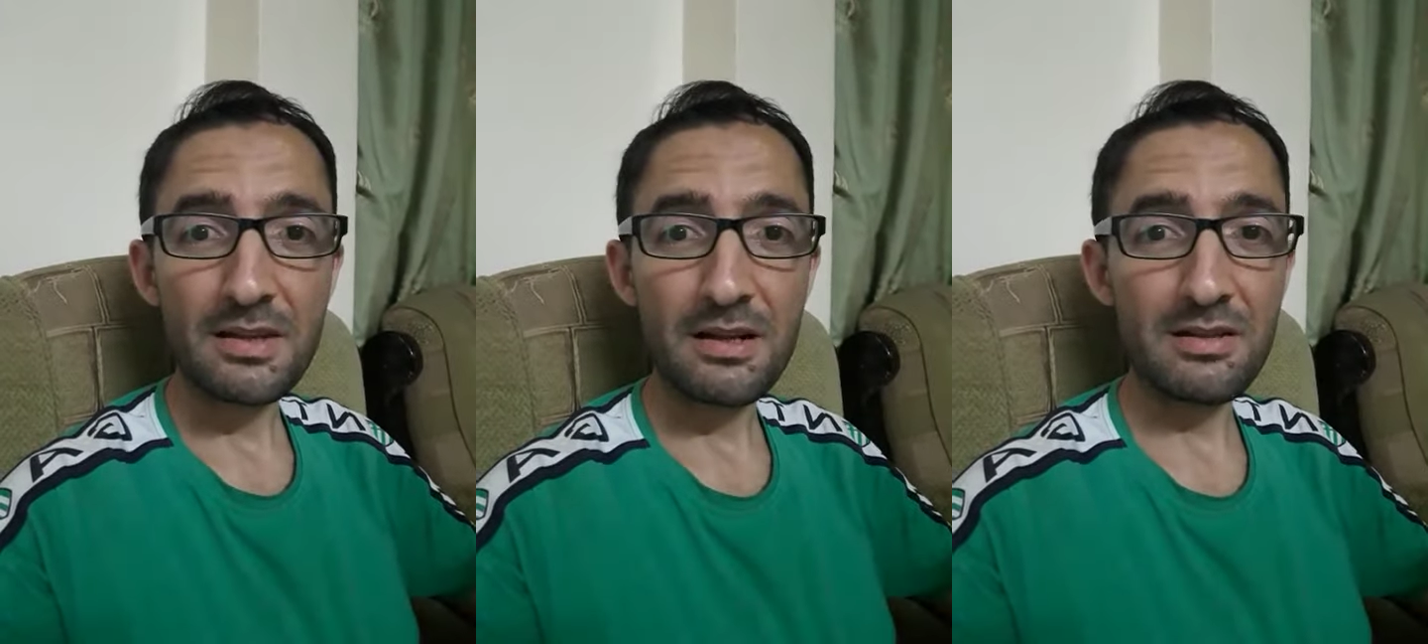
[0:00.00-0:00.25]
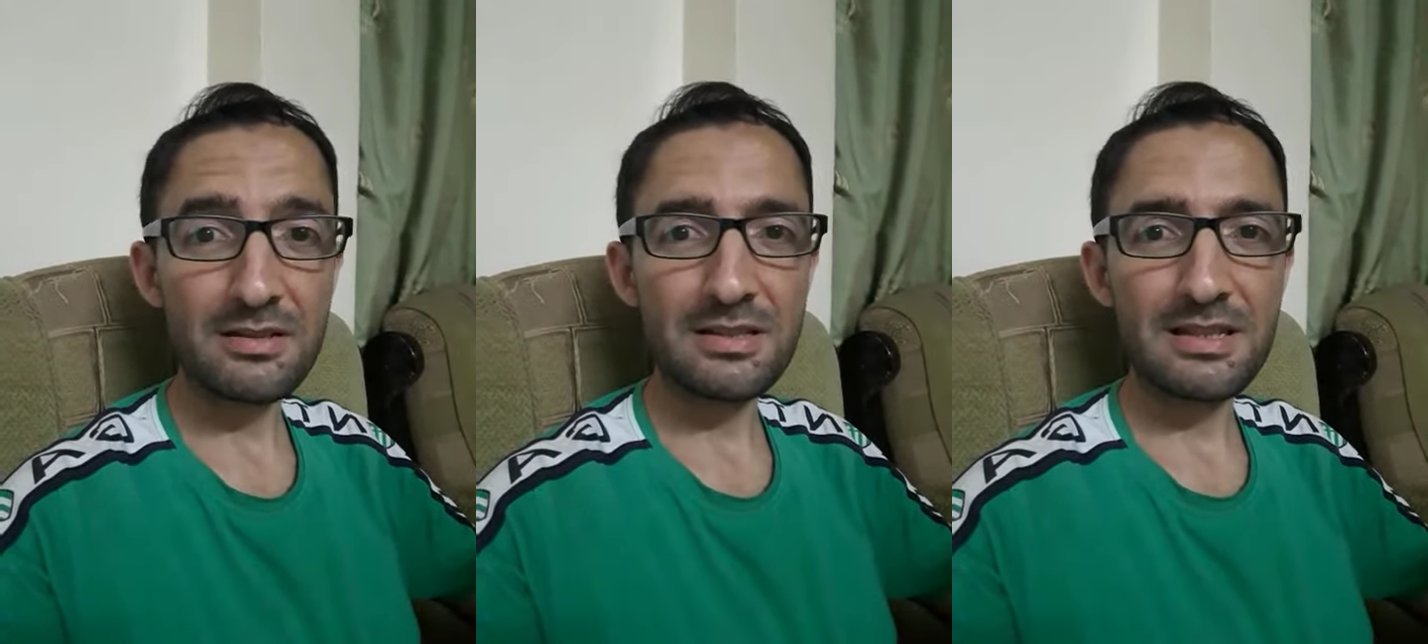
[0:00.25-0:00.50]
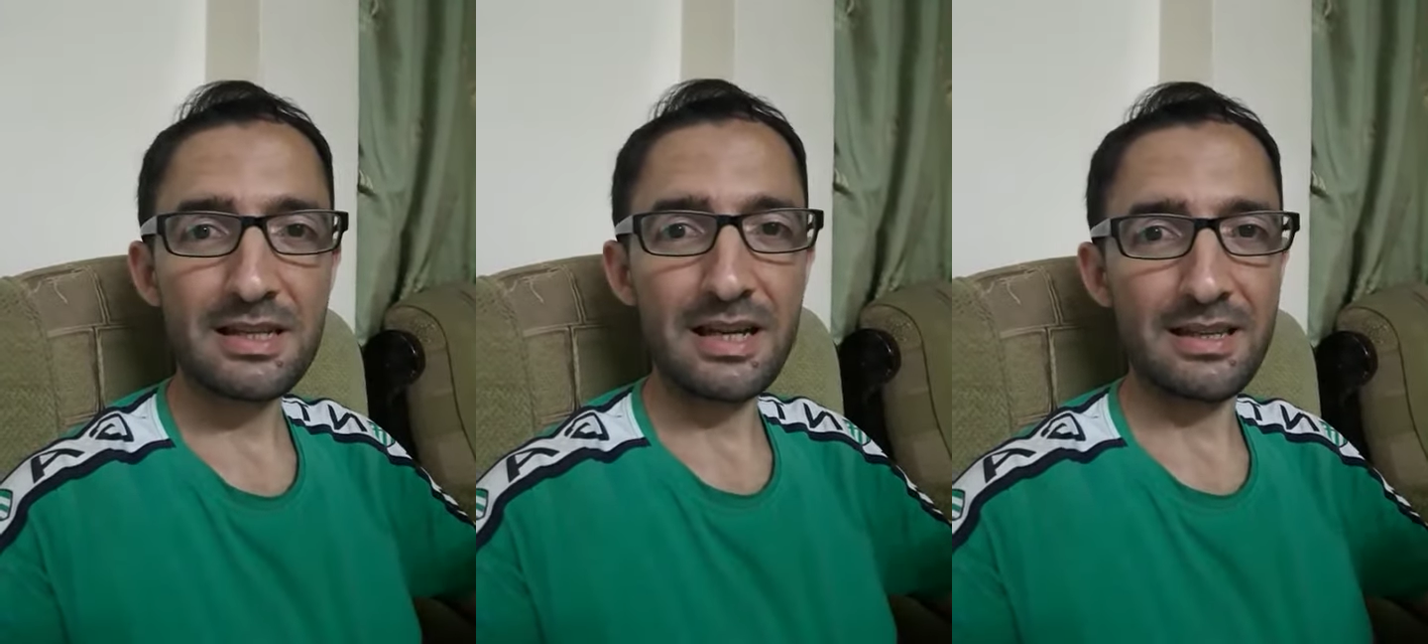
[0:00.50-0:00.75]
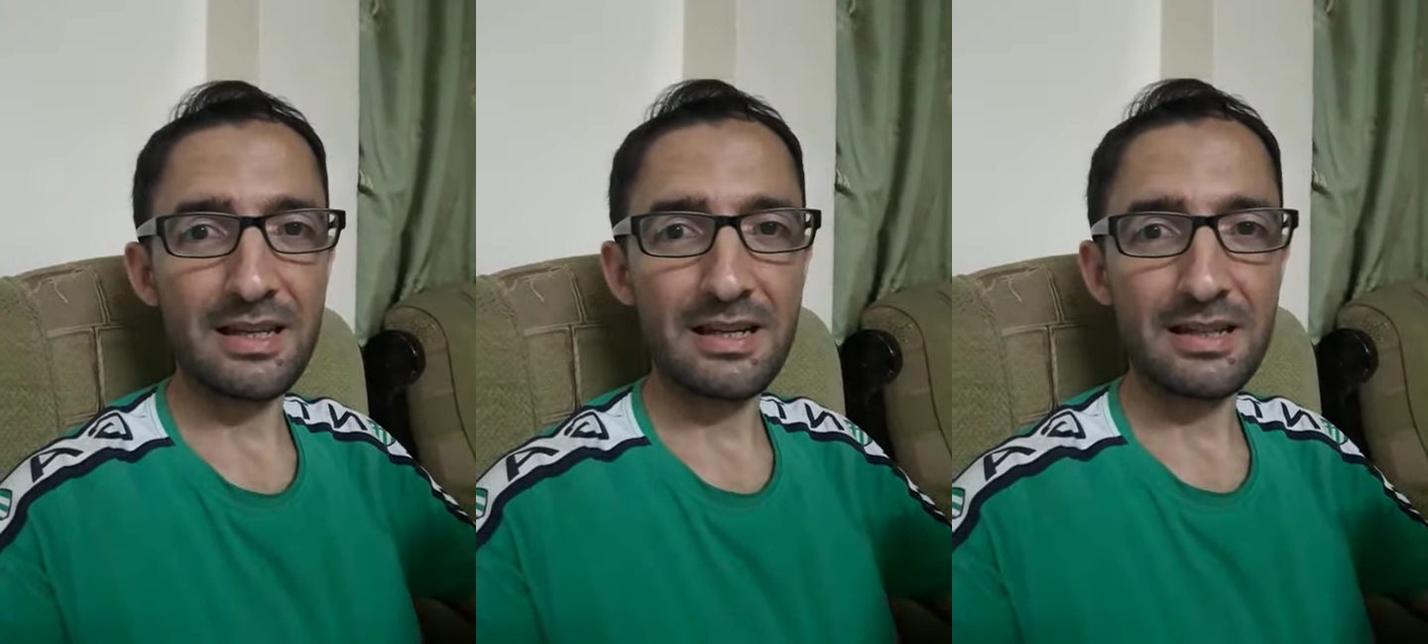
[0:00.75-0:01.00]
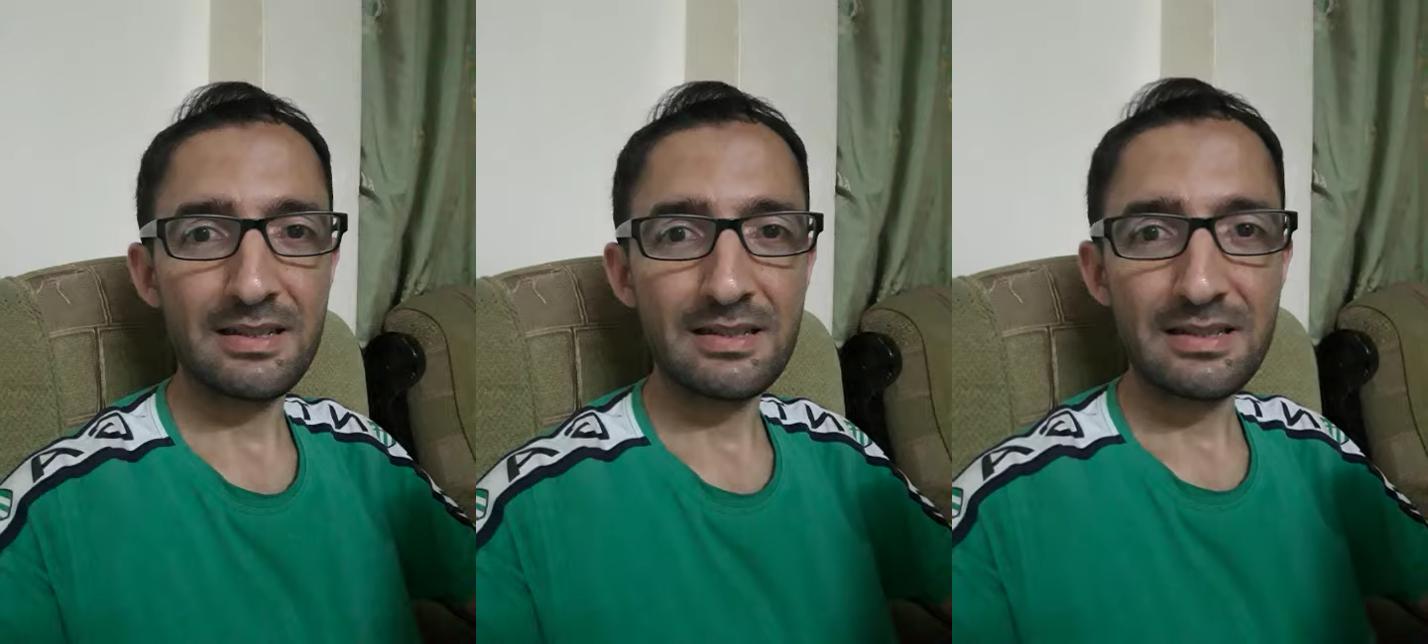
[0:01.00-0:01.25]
all together